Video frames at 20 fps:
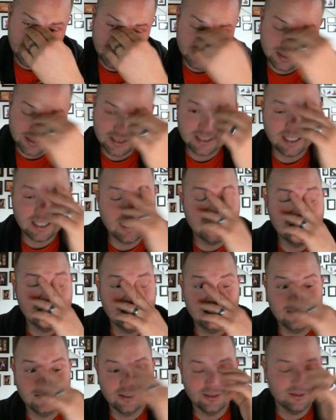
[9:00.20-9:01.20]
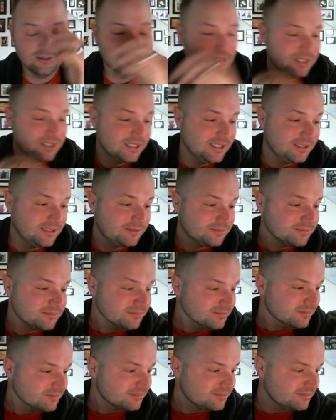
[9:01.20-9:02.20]
he'll sign it or what.
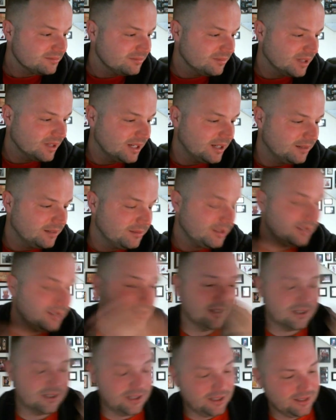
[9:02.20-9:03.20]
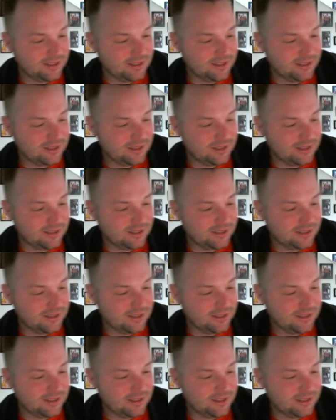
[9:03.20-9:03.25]
But oh.